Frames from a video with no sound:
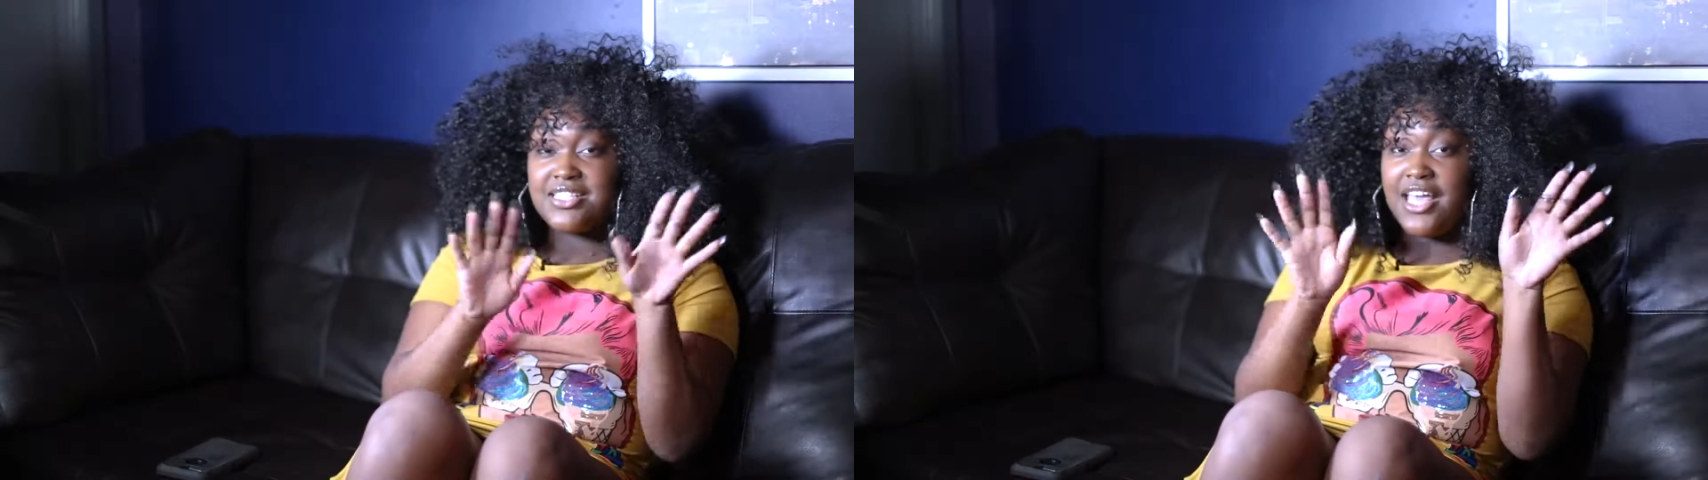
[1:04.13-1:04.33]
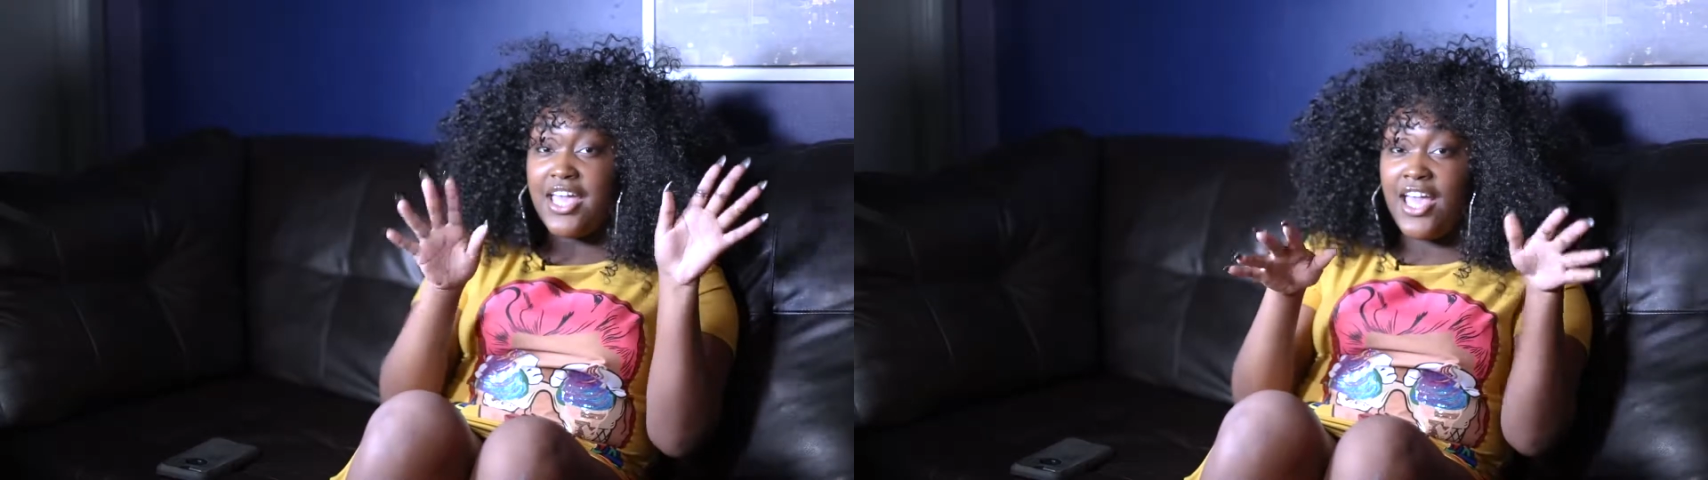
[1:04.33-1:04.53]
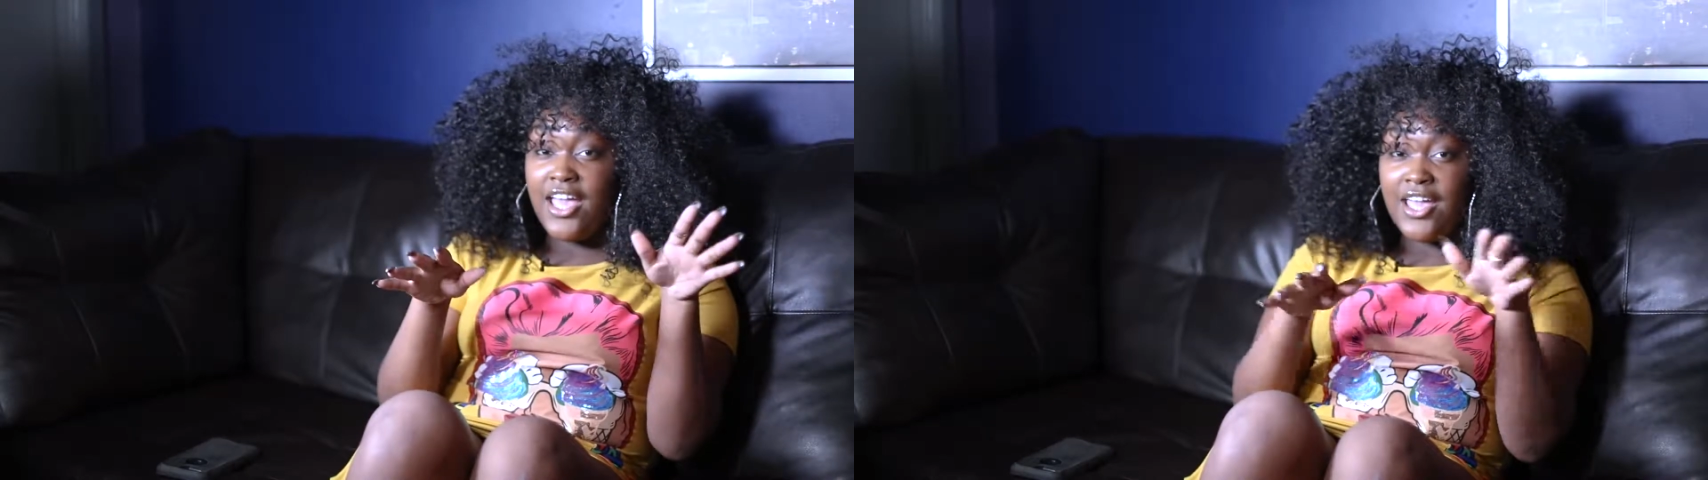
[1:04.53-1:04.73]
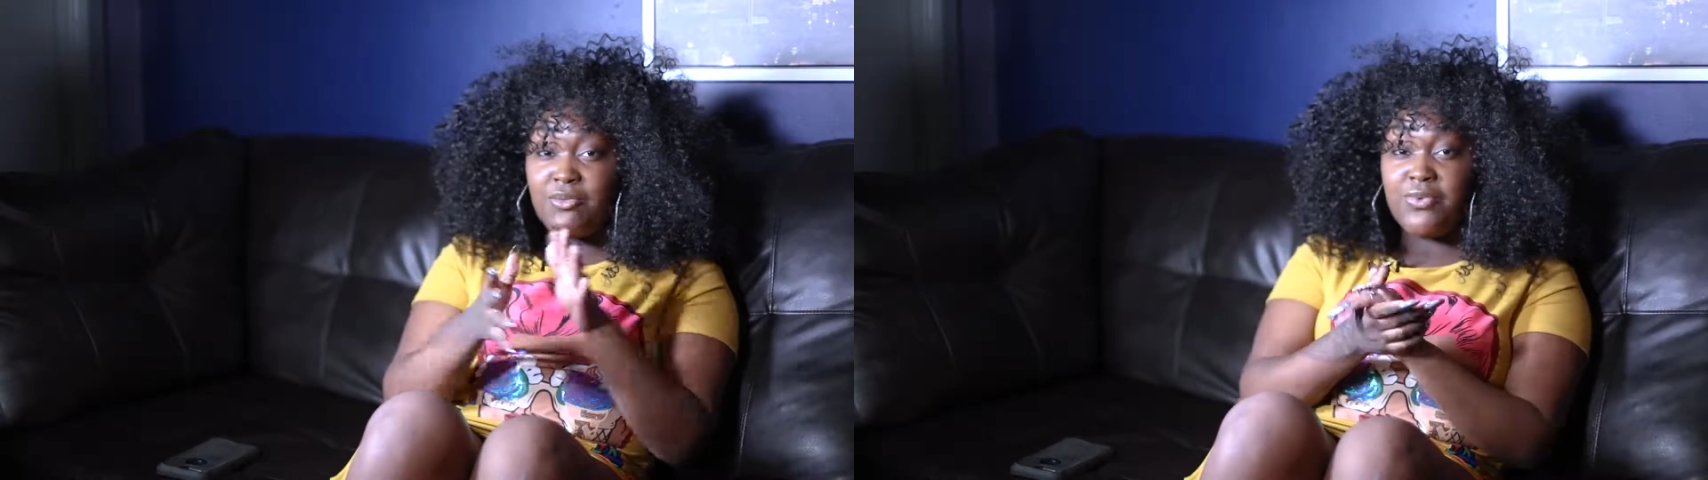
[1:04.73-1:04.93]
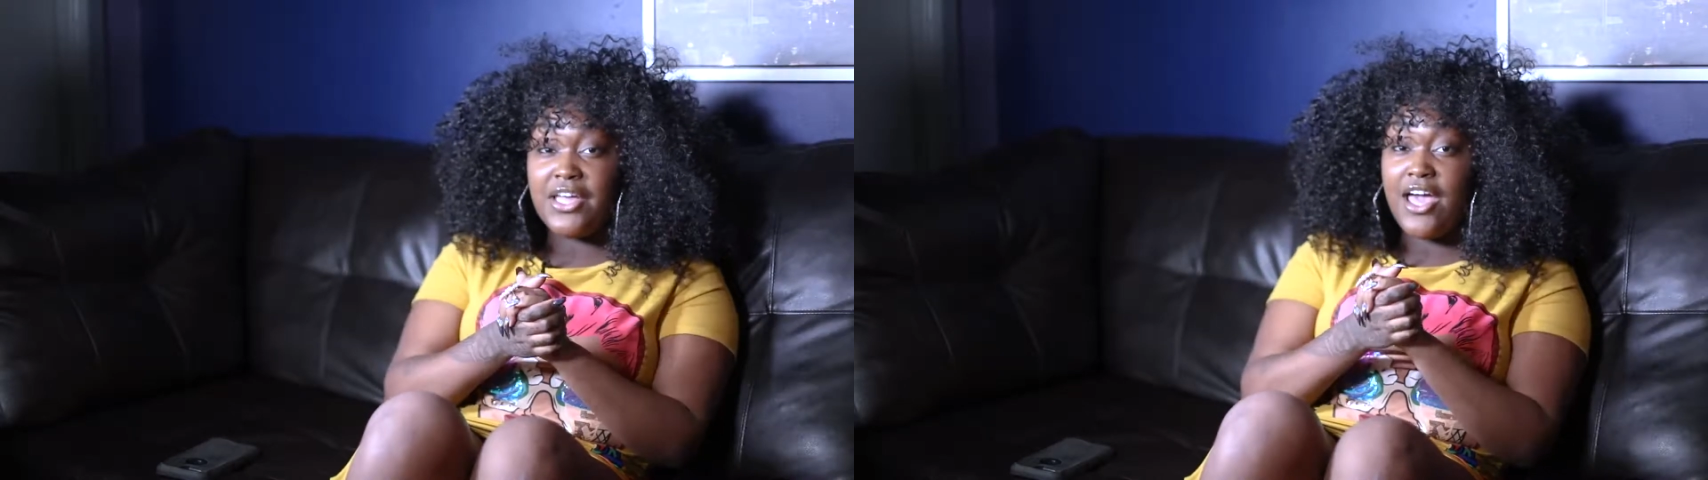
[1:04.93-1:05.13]
Say, hey,
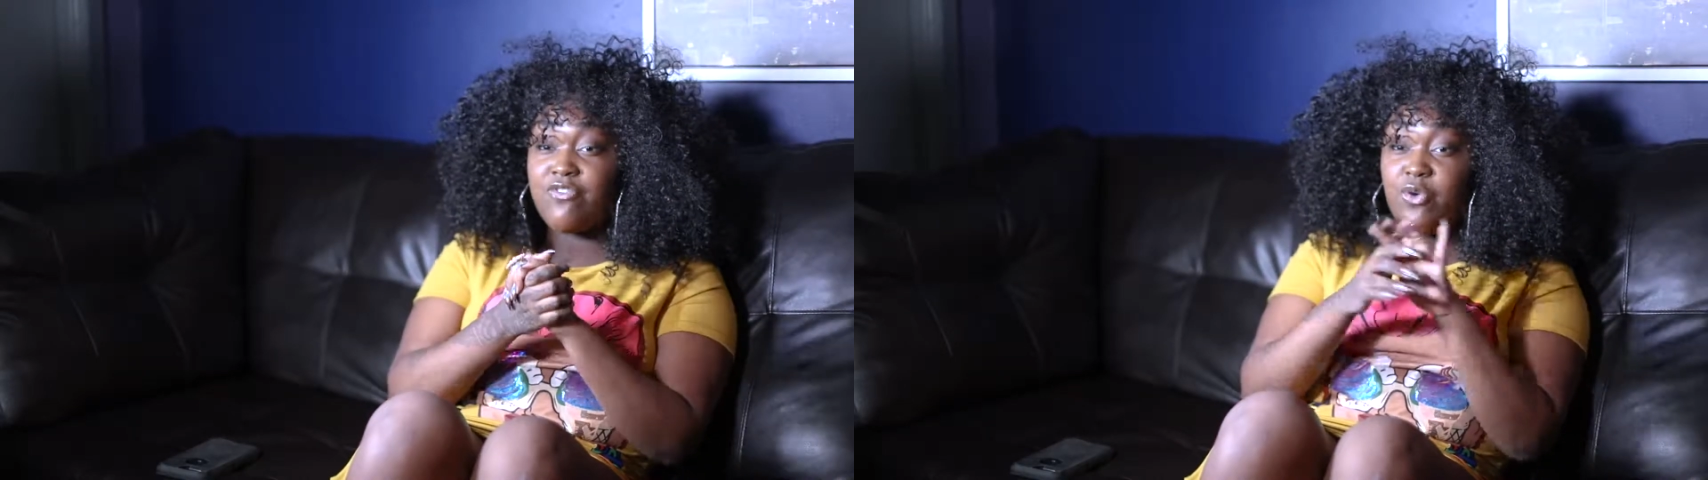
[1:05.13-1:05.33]
we got